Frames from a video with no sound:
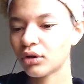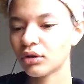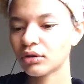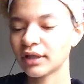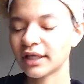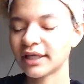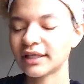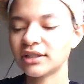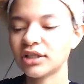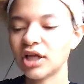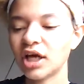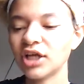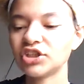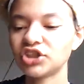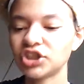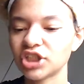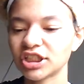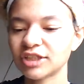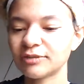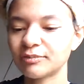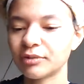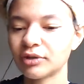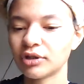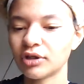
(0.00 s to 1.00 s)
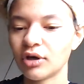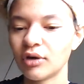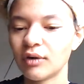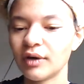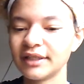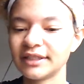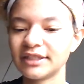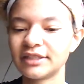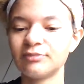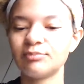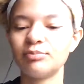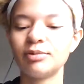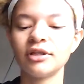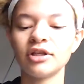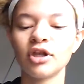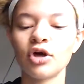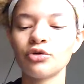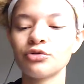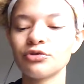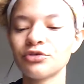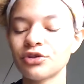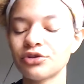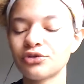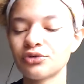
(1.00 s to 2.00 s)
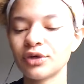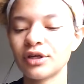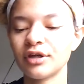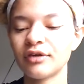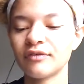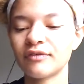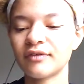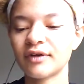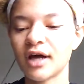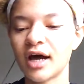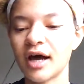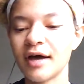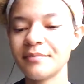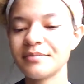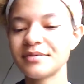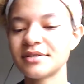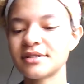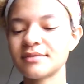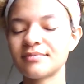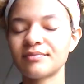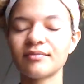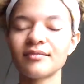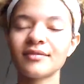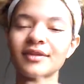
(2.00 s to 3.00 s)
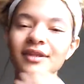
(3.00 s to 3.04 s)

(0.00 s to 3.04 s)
like not just below, it's below the 3 of Cups.